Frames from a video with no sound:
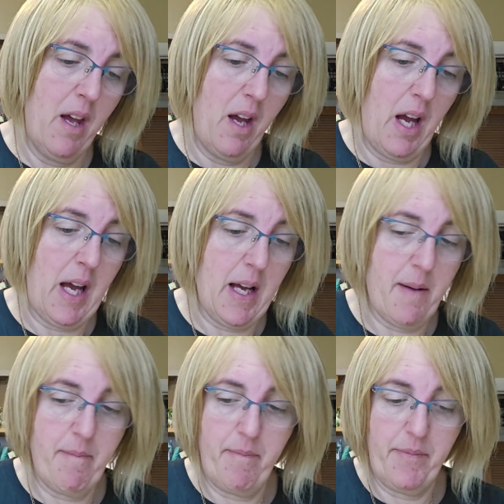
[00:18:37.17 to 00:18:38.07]

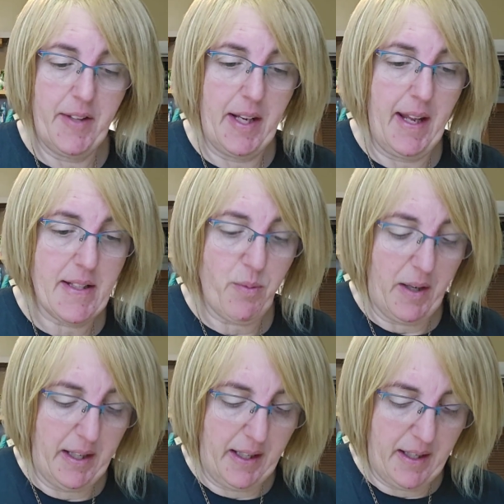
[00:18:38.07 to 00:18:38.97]
The next
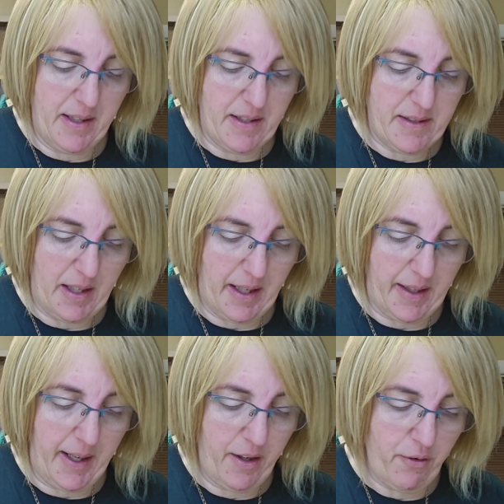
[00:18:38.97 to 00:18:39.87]
one is a
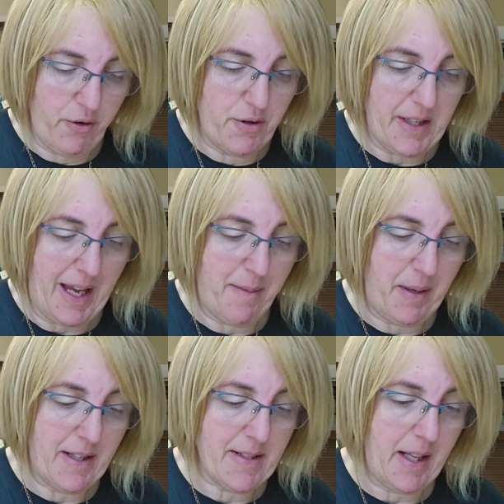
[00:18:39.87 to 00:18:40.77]
Kangaroo's
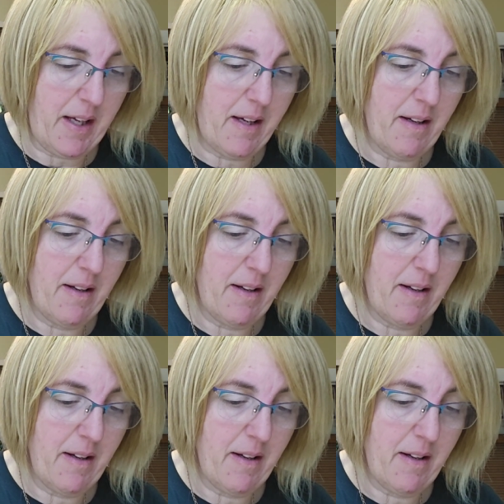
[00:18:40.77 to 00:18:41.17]
ABC.